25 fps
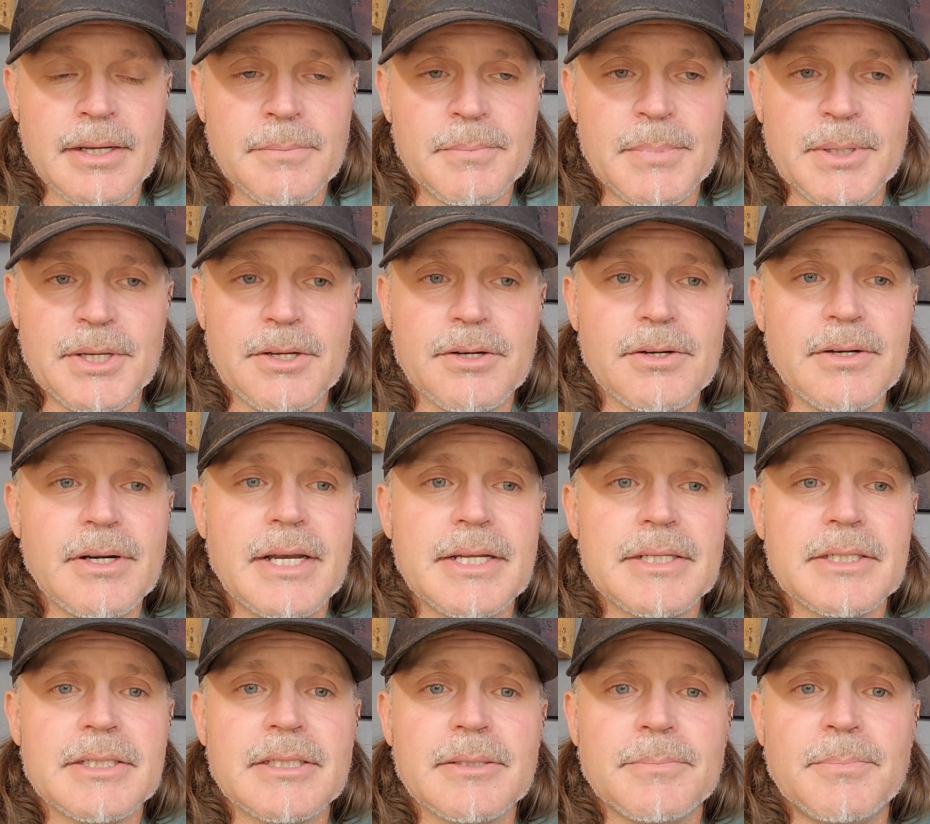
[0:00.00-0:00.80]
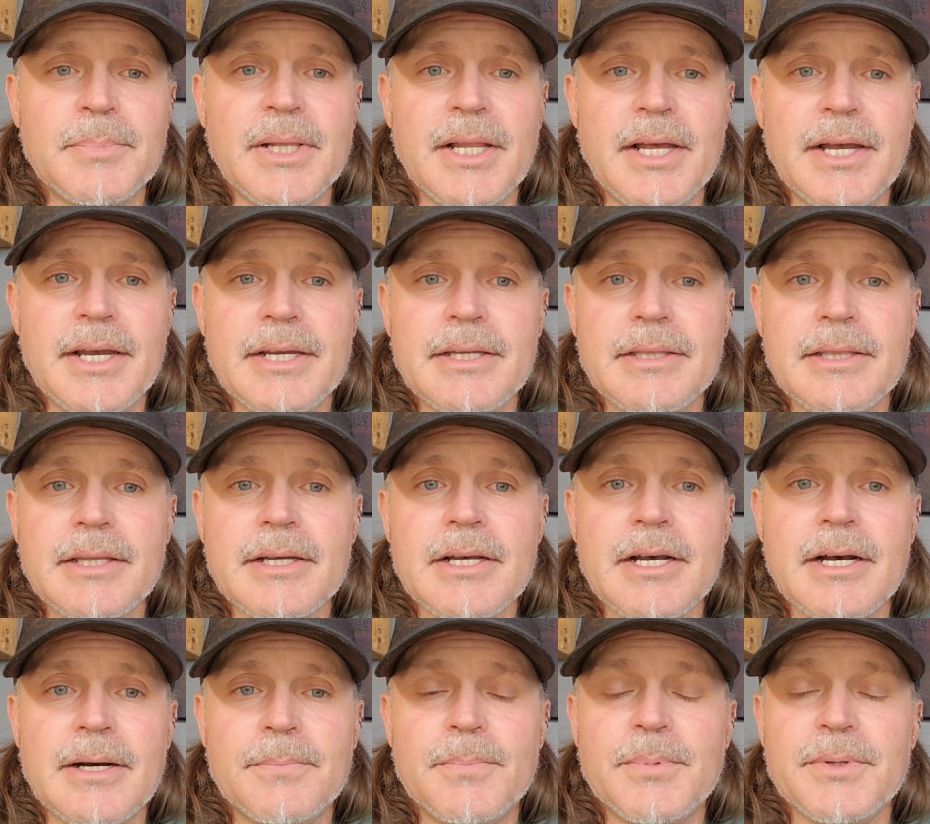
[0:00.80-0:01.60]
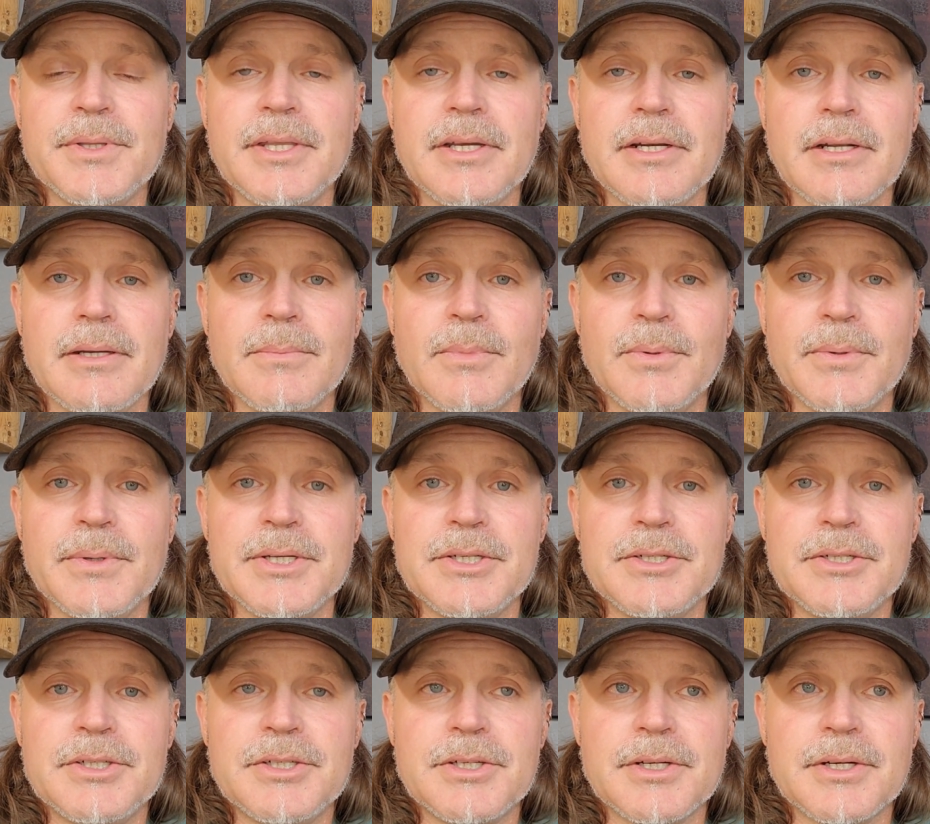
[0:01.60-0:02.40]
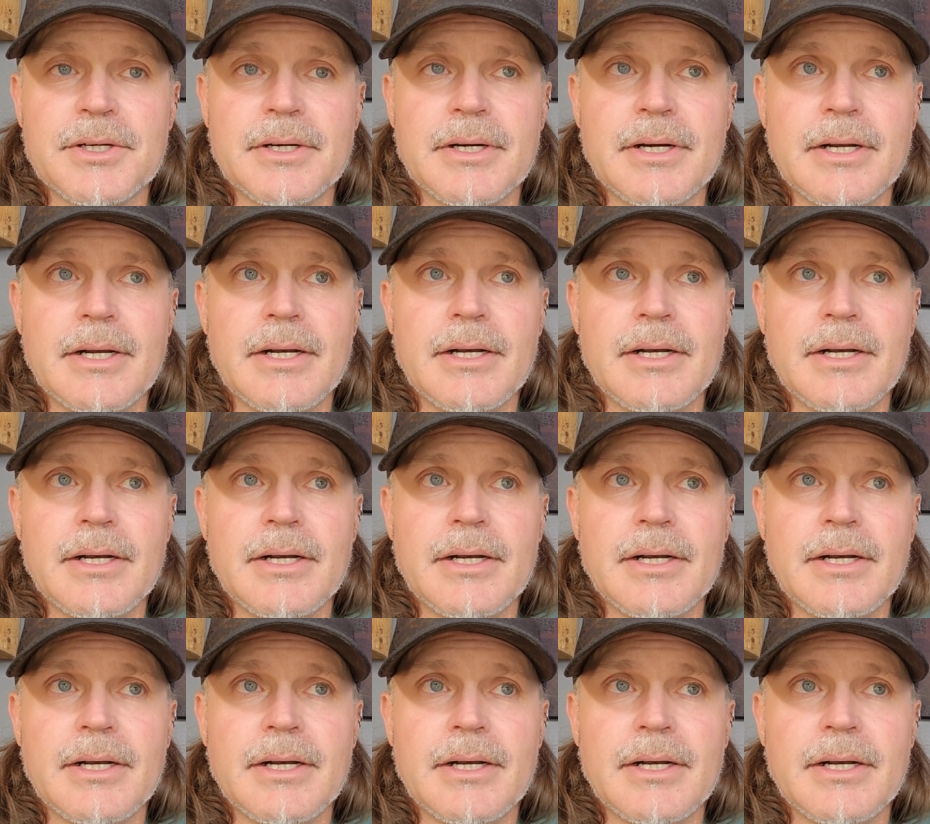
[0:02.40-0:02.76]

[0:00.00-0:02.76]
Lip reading: but you're not supplying the cup with any moisture.